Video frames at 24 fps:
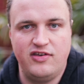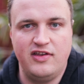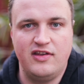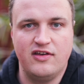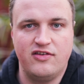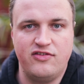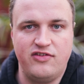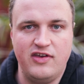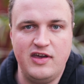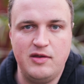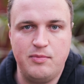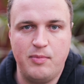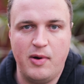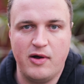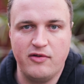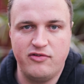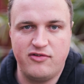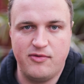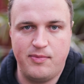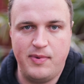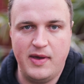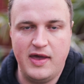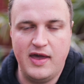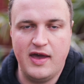see the seed
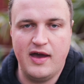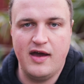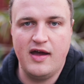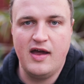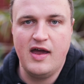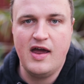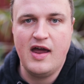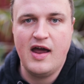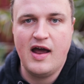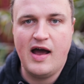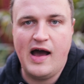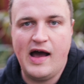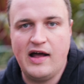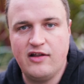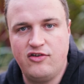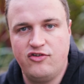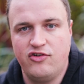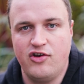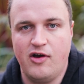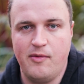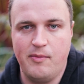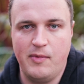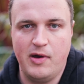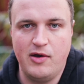pods appear, I'd
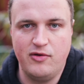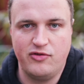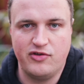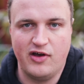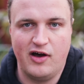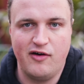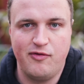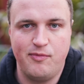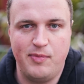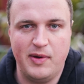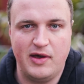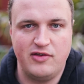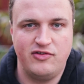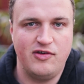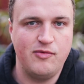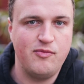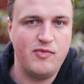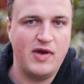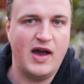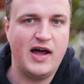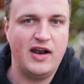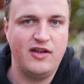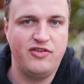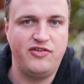chop those off, because
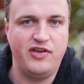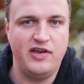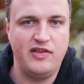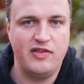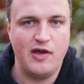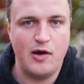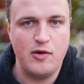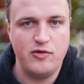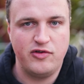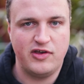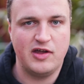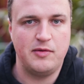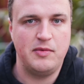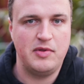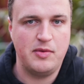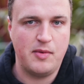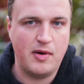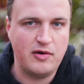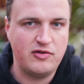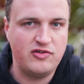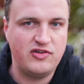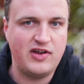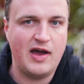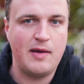in reality those are going to be
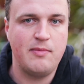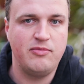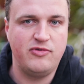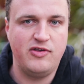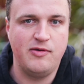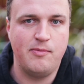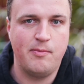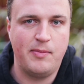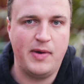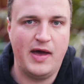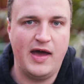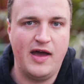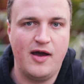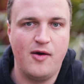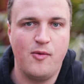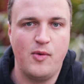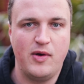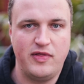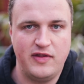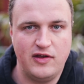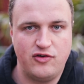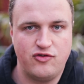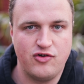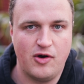the most tempting bit
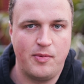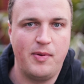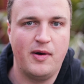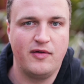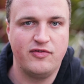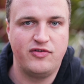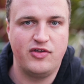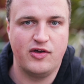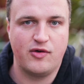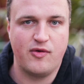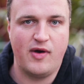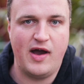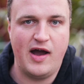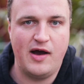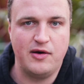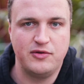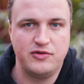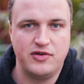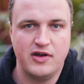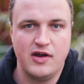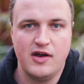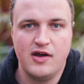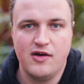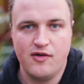when they drop onto the
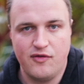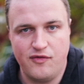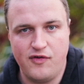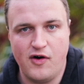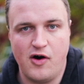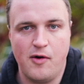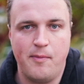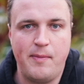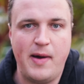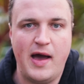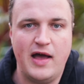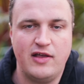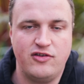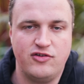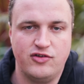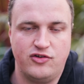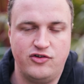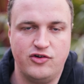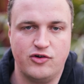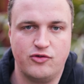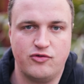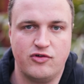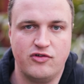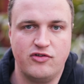ground for pets or
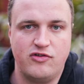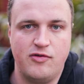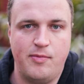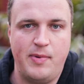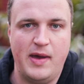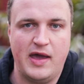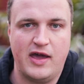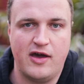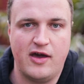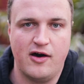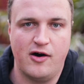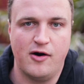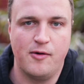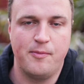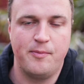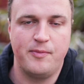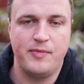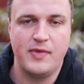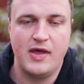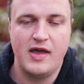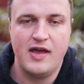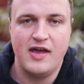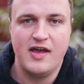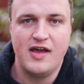children to pick up.
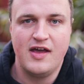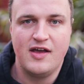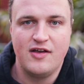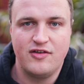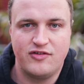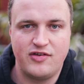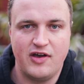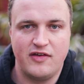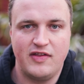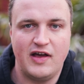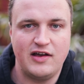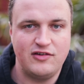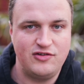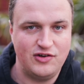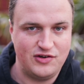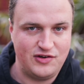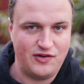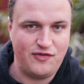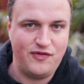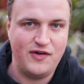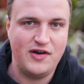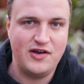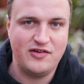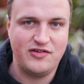So that's just
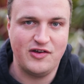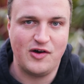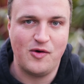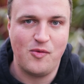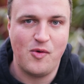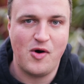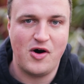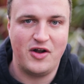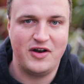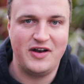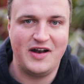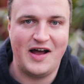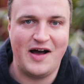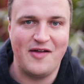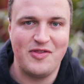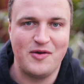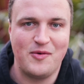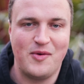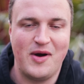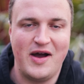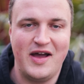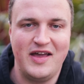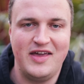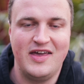the first little warning out of
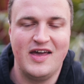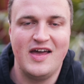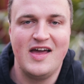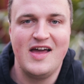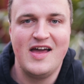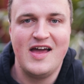the way.